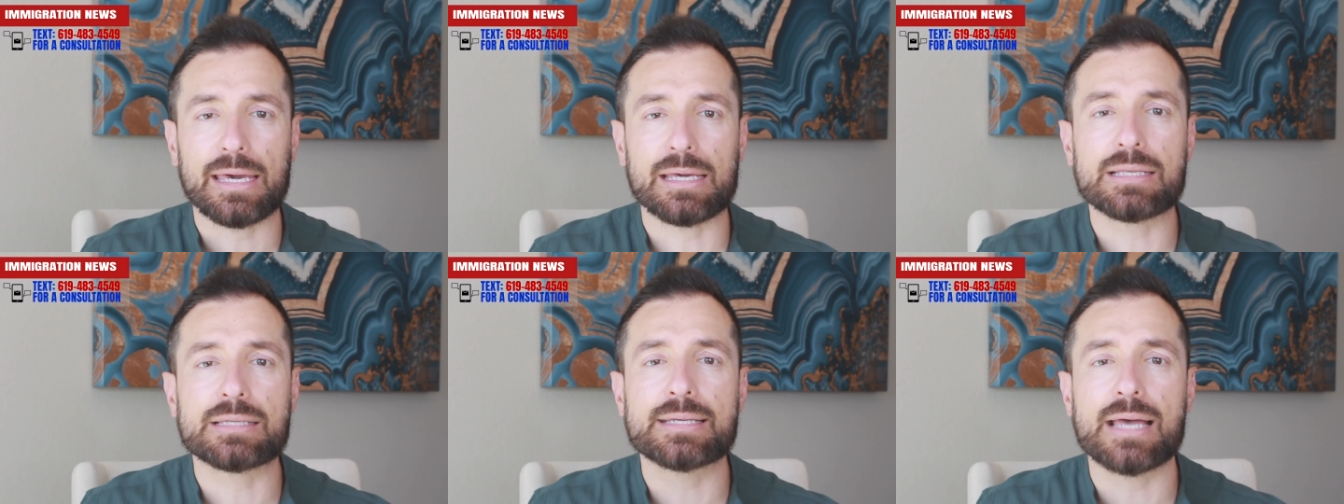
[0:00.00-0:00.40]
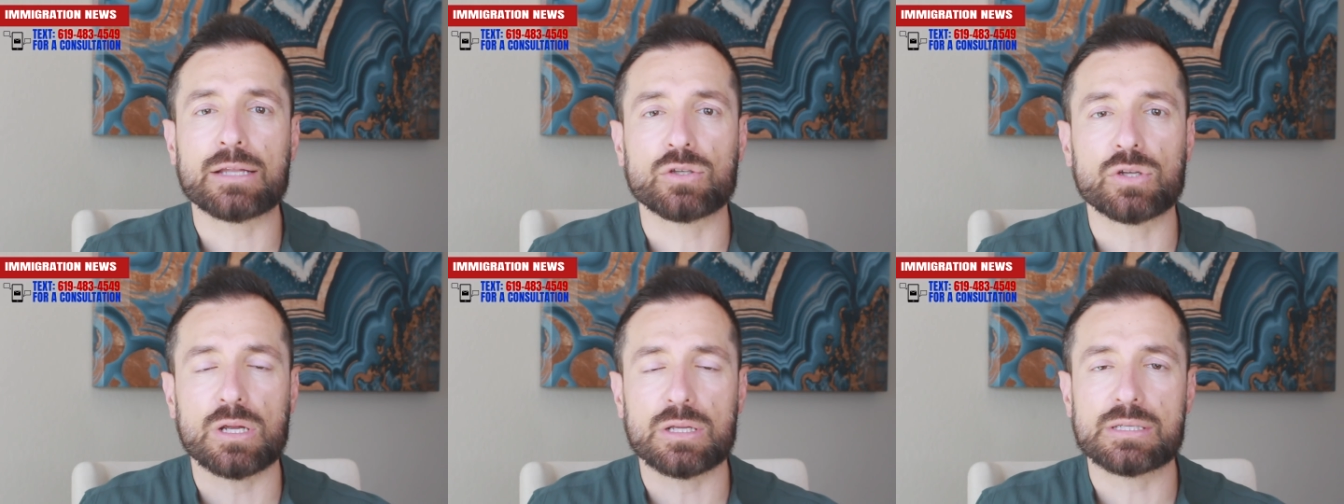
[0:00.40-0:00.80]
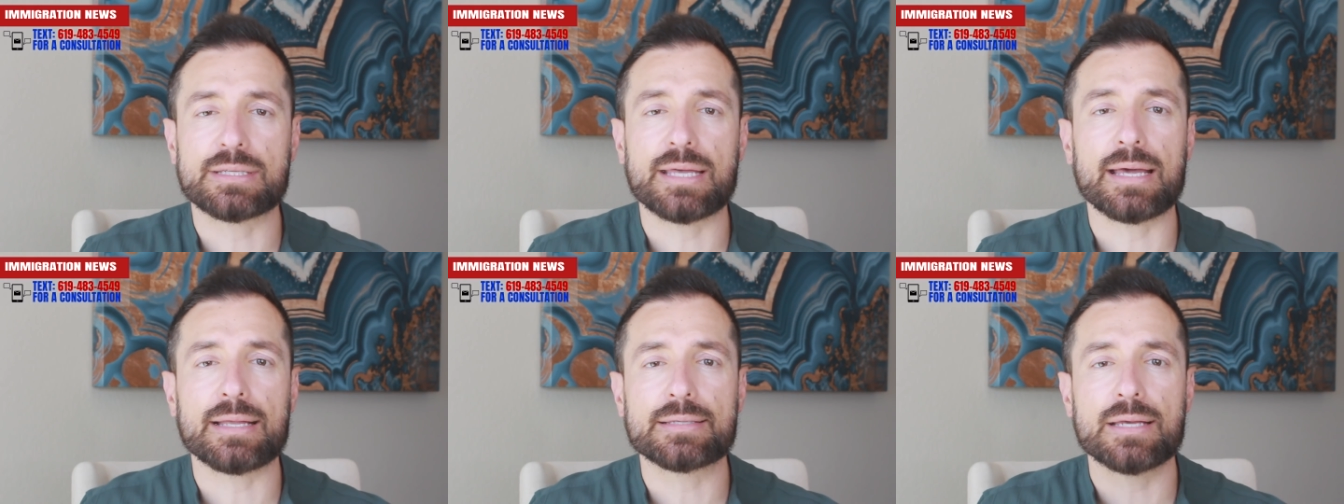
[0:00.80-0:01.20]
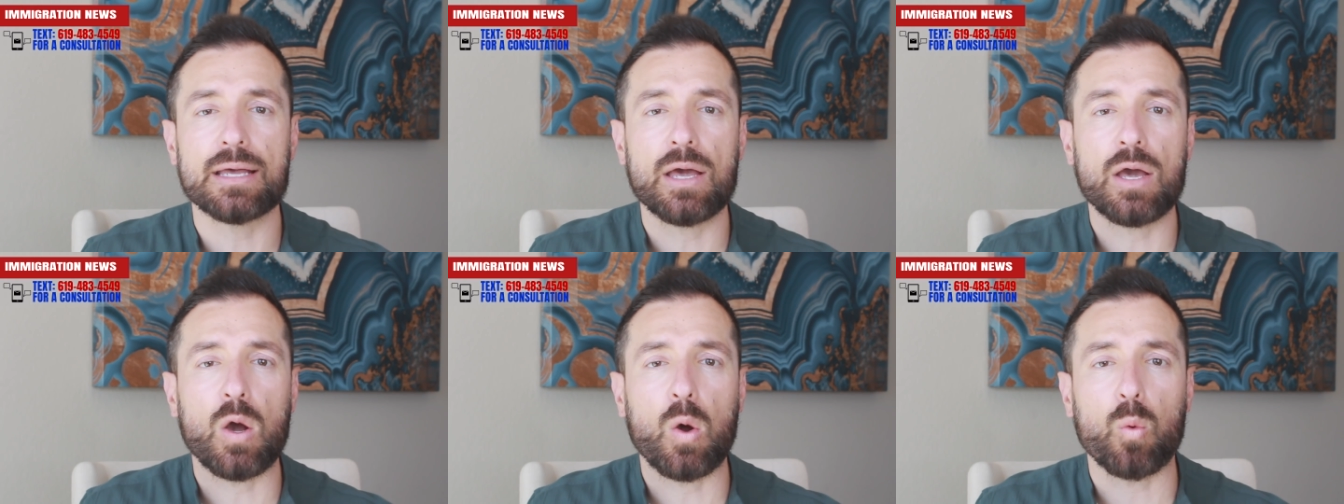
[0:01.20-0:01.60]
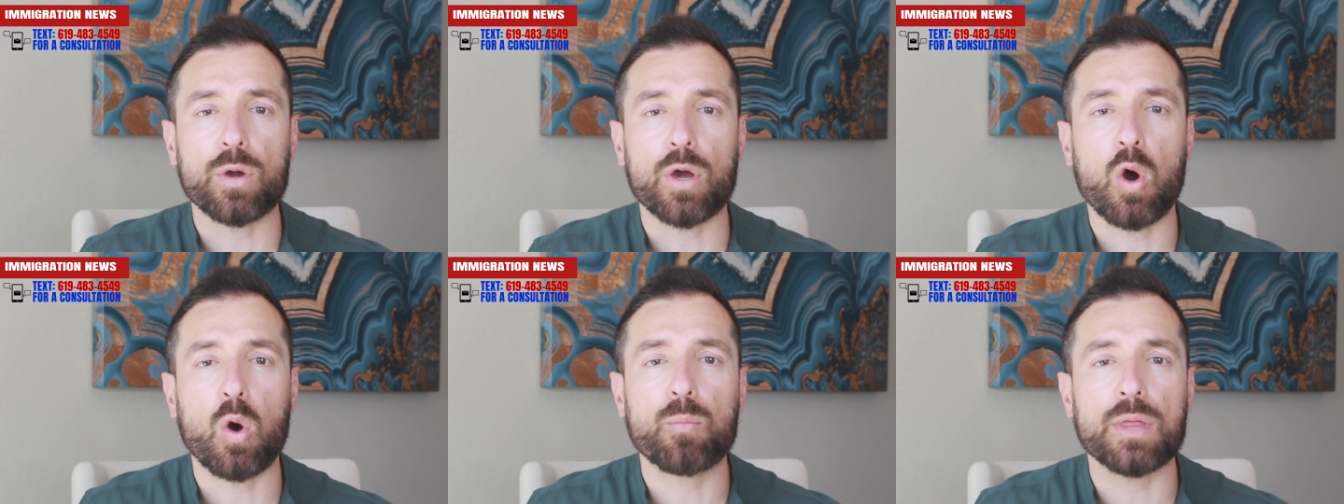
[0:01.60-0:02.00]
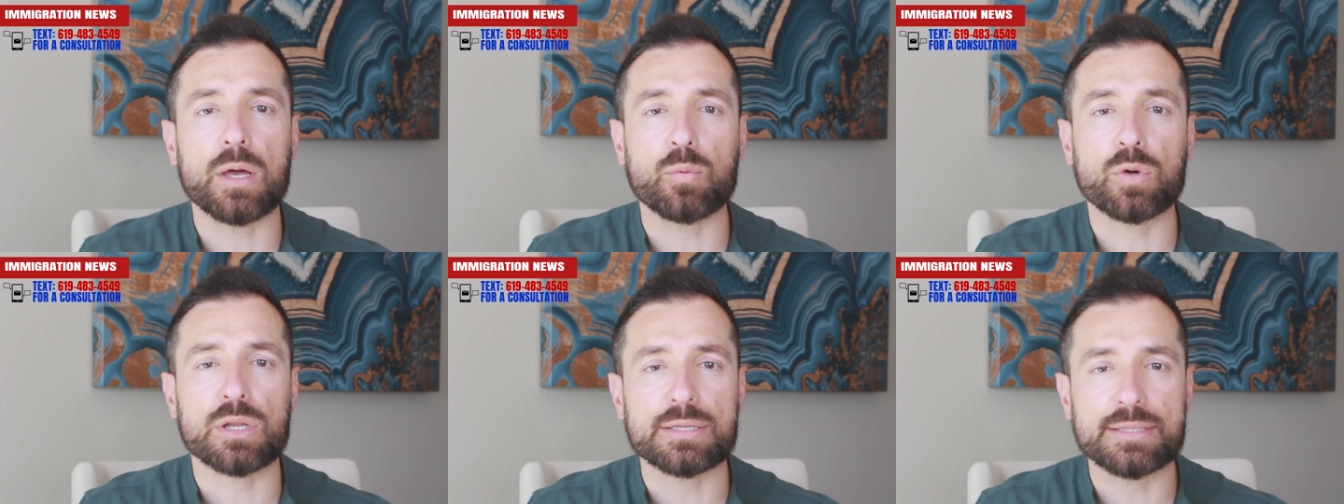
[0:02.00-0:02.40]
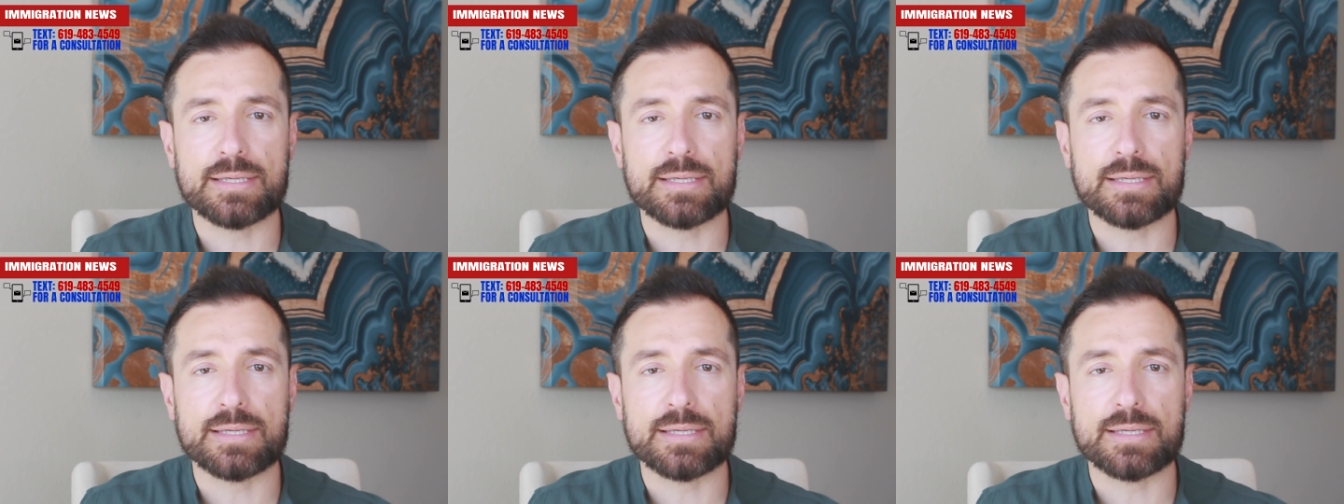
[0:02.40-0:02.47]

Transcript: inside the United States. We hope that we're going to